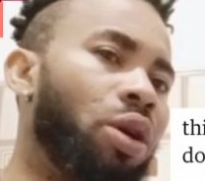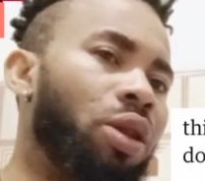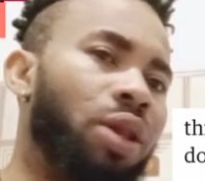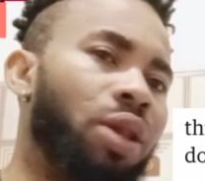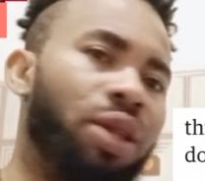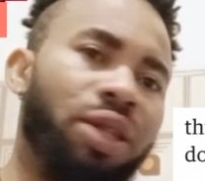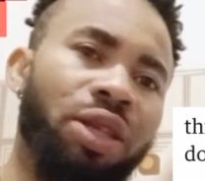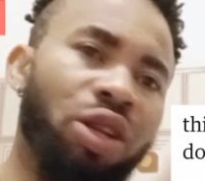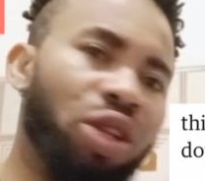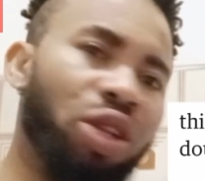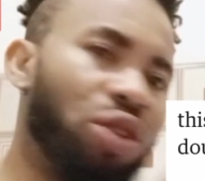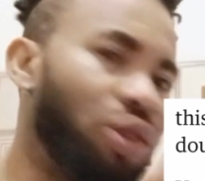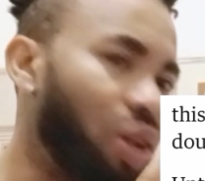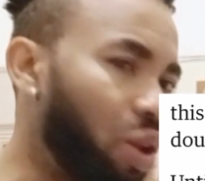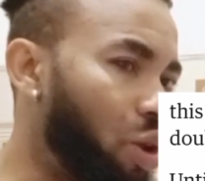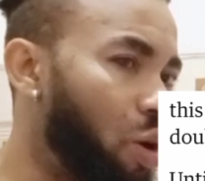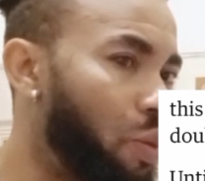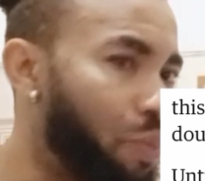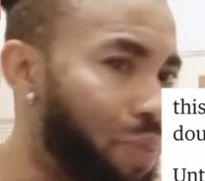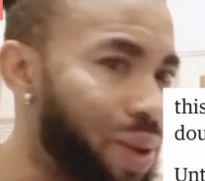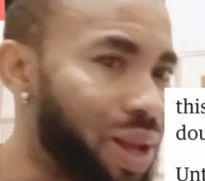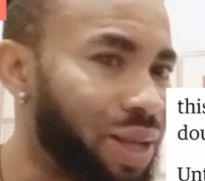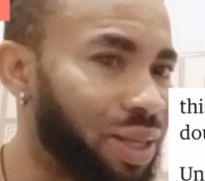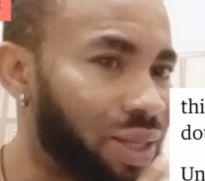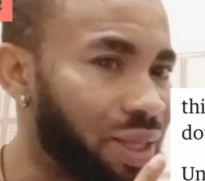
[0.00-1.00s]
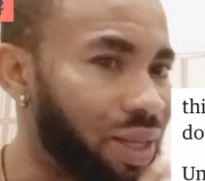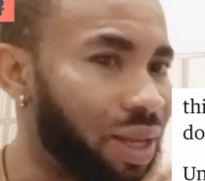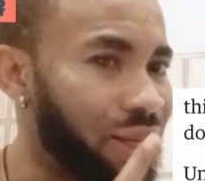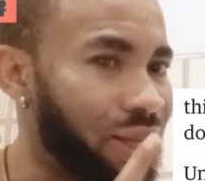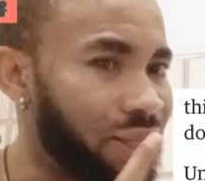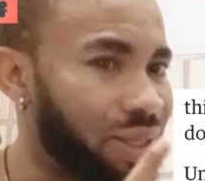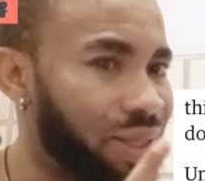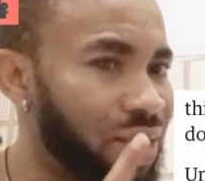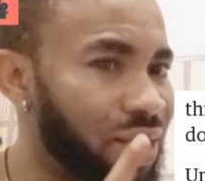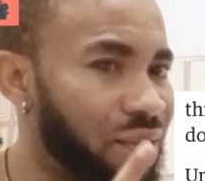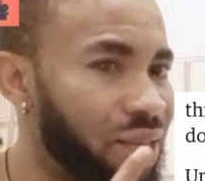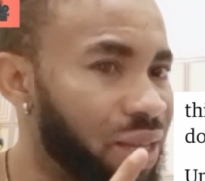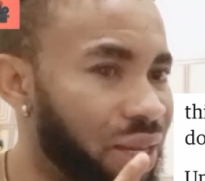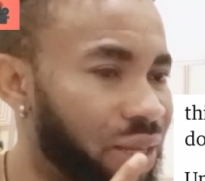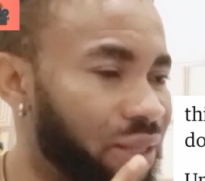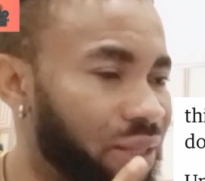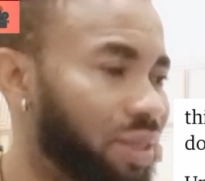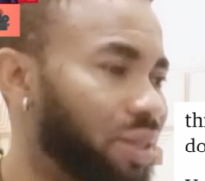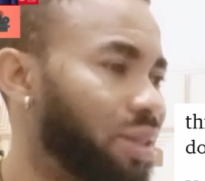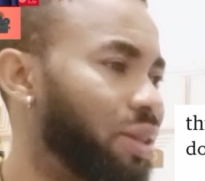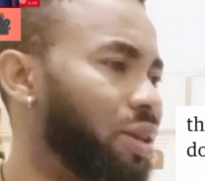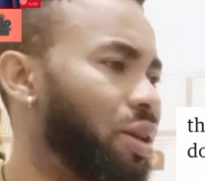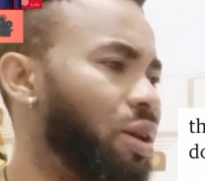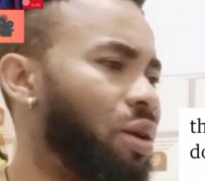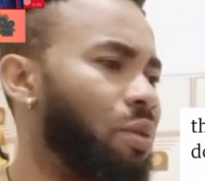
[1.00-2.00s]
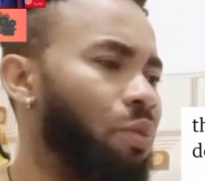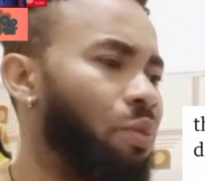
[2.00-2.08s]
they say those are not past 18 years,